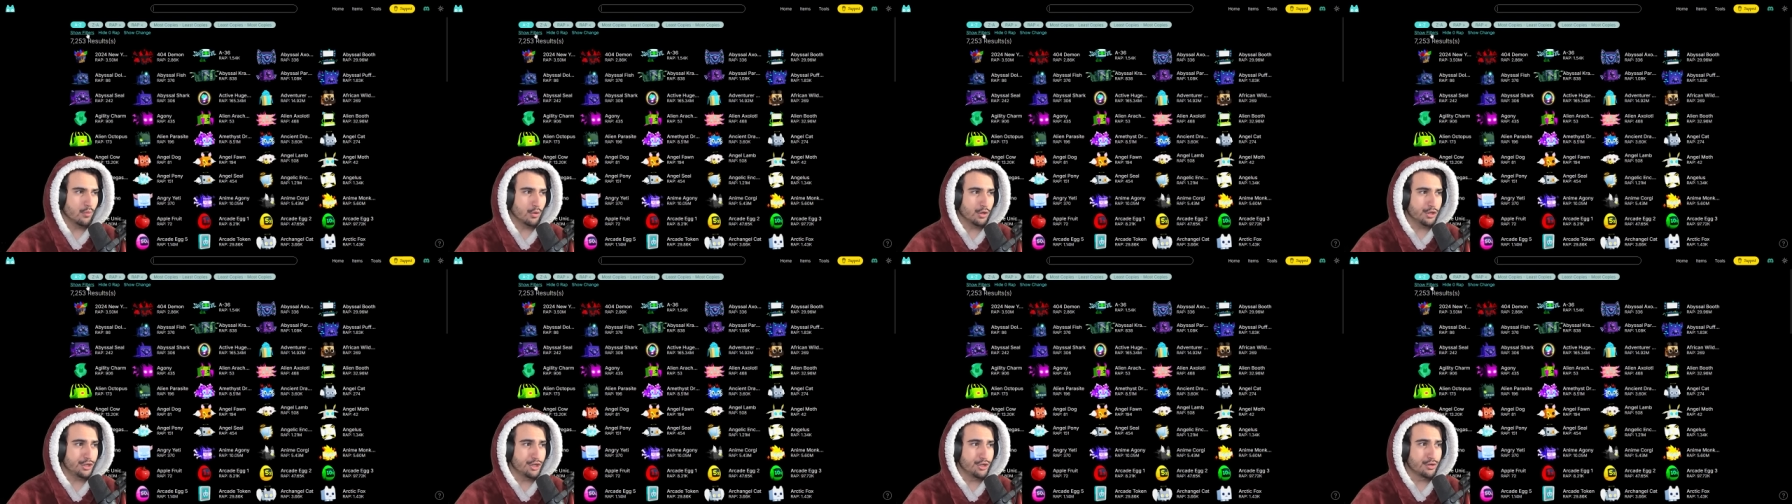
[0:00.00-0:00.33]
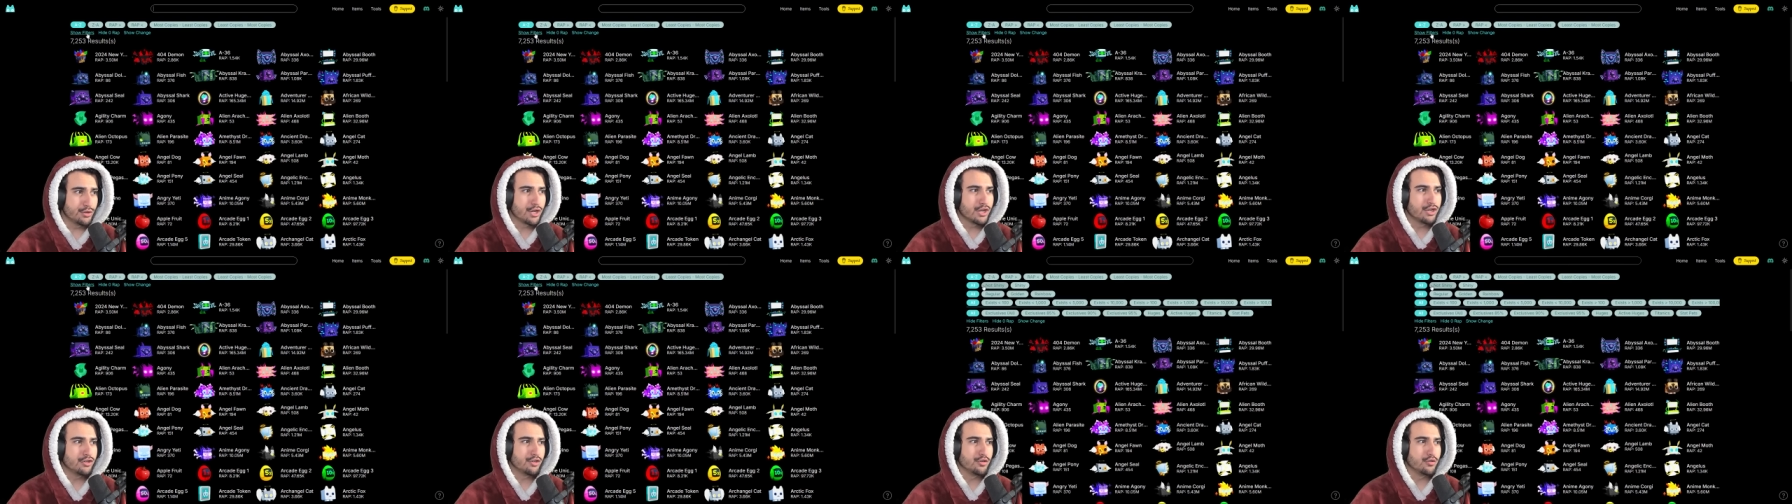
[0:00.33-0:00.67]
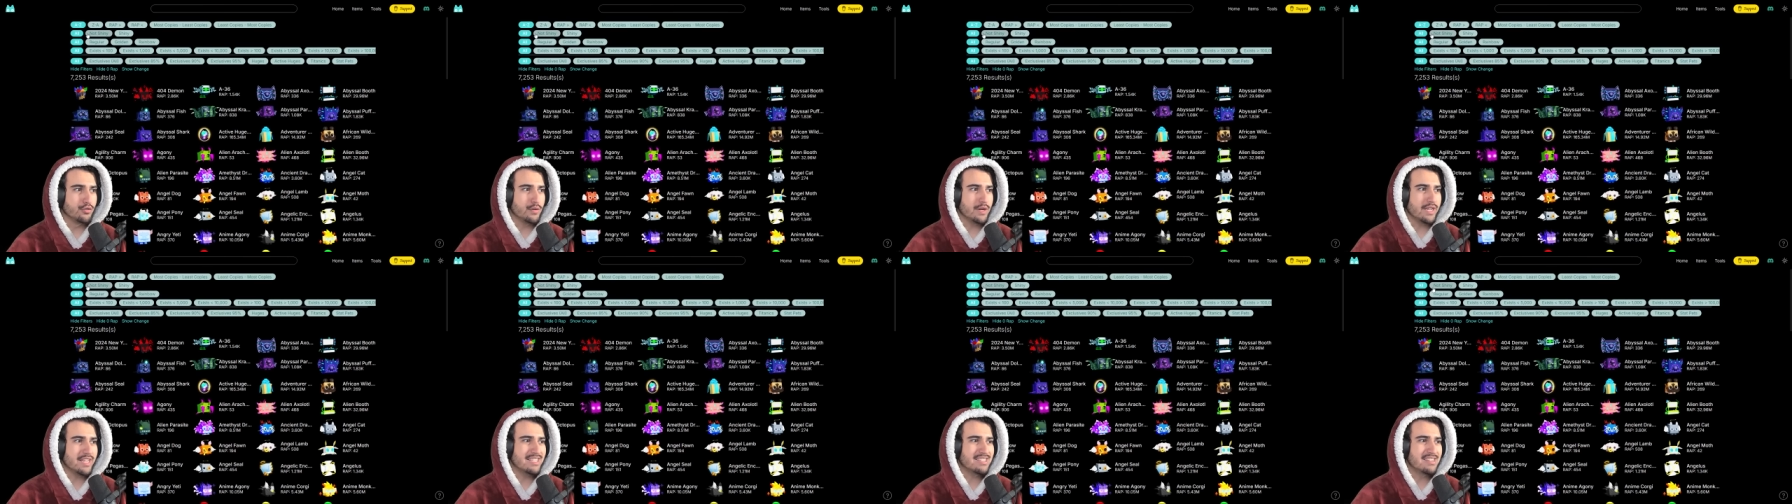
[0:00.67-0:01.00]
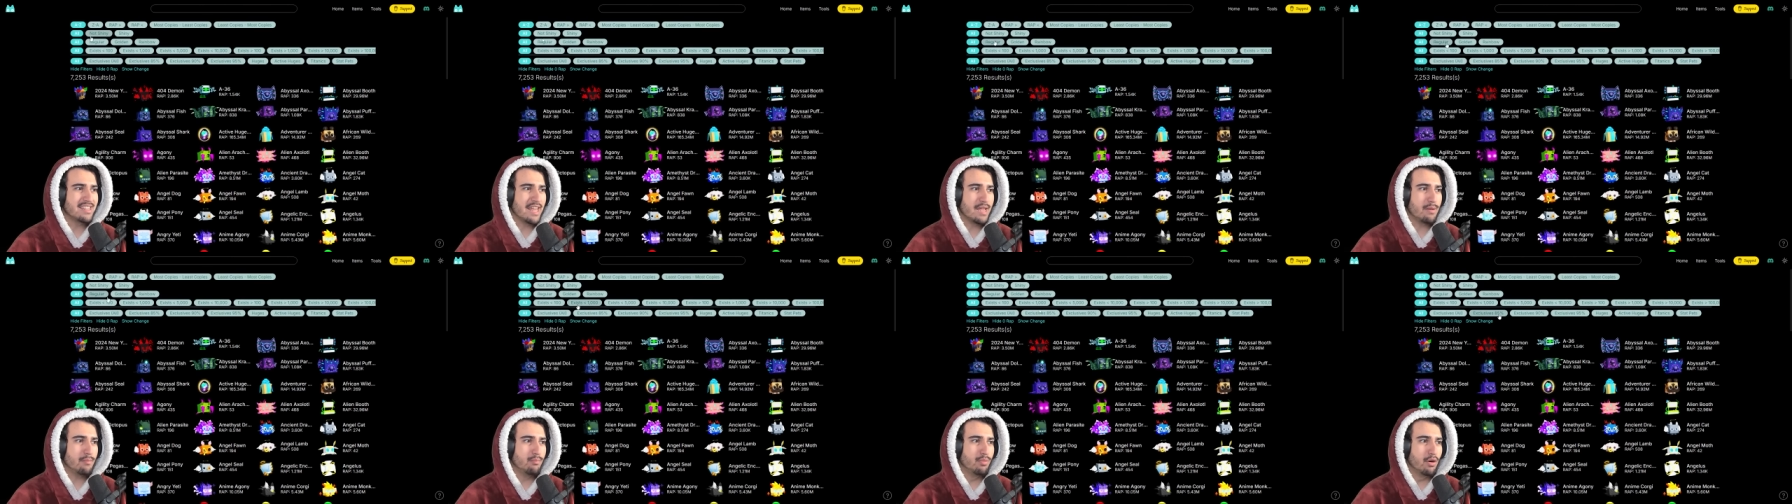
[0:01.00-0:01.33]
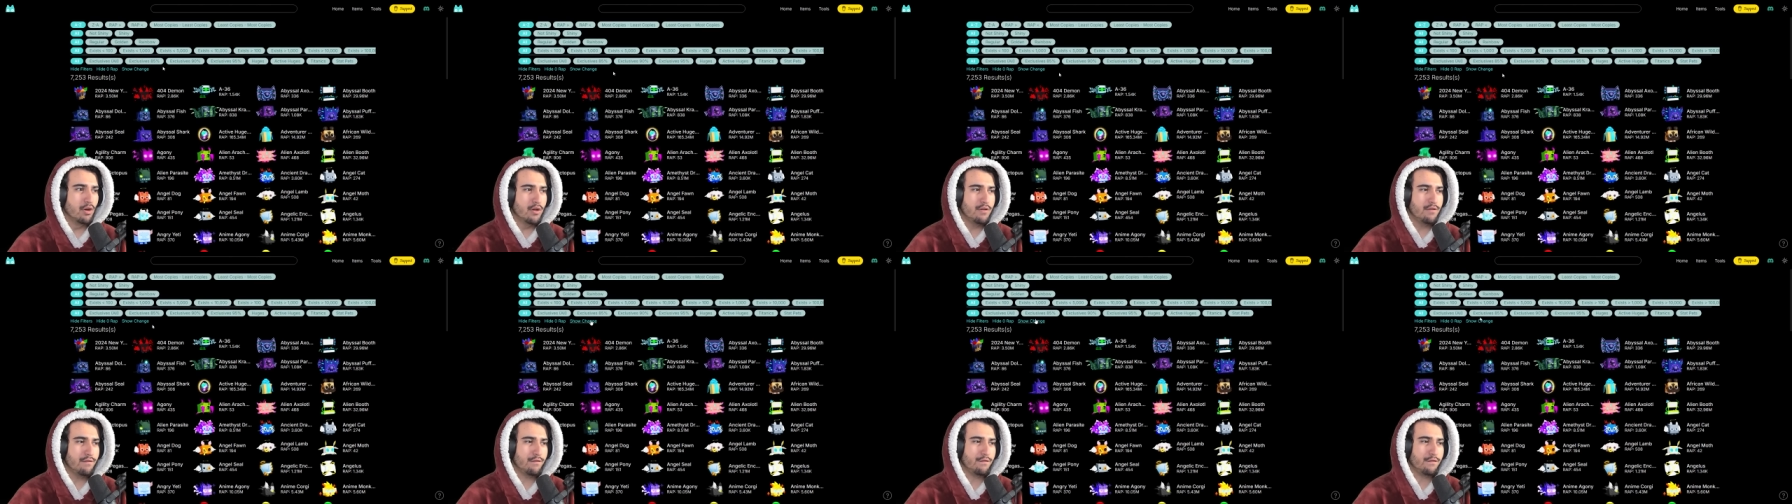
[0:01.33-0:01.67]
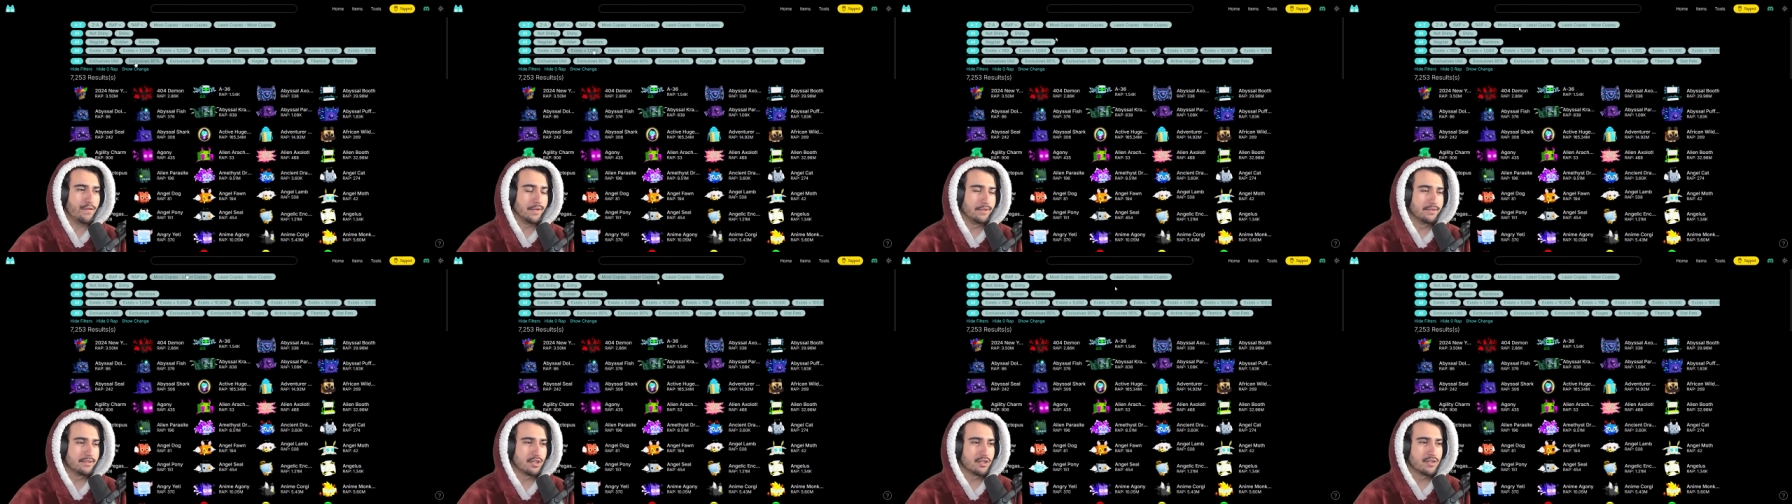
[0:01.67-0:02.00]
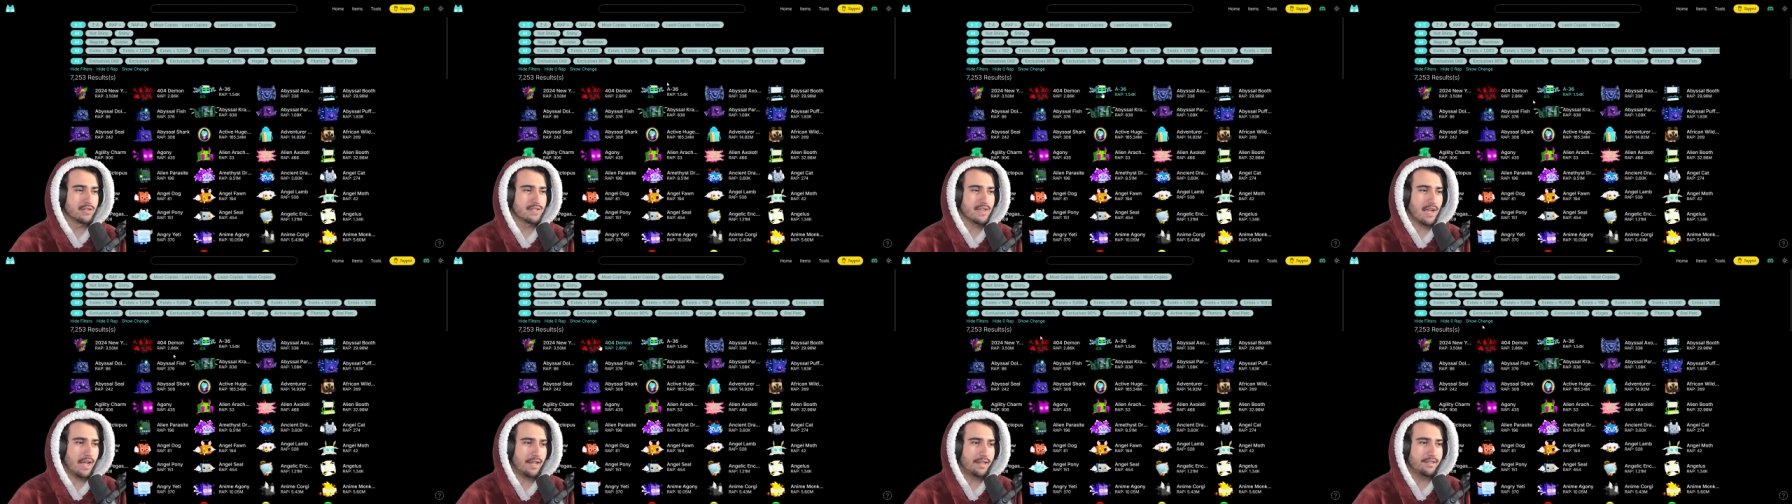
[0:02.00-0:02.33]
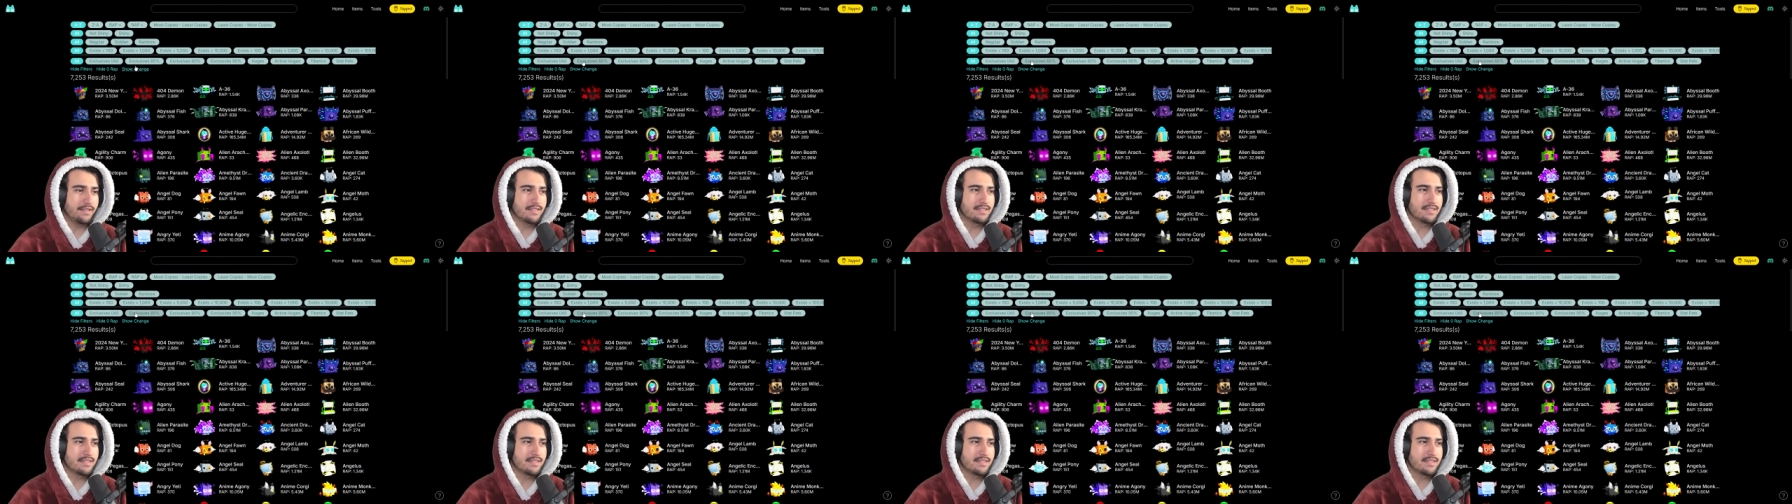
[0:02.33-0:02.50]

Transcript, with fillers: what you can do is then put filters on